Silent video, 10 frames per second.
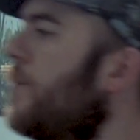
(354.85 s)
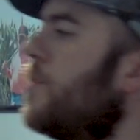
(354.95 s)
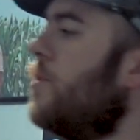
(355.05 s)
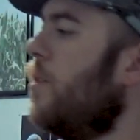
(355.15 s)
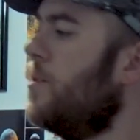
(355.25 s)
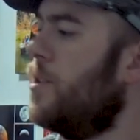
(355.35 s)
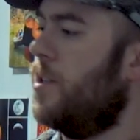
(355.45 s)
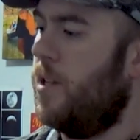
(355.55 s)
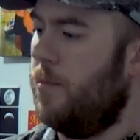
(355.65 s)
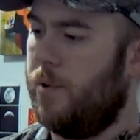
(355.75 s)
it starts
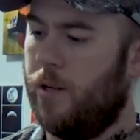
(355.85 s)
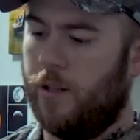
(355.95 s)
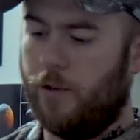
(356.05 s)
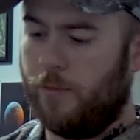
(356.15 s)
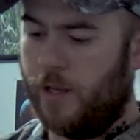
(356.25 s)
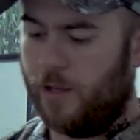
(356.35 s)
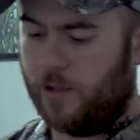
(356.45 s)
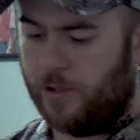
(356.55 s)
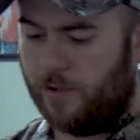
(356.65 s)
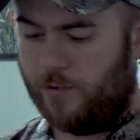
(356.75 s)
dipping a little bit
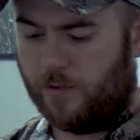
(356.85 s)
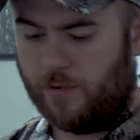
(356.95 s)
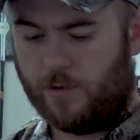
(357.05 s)
too,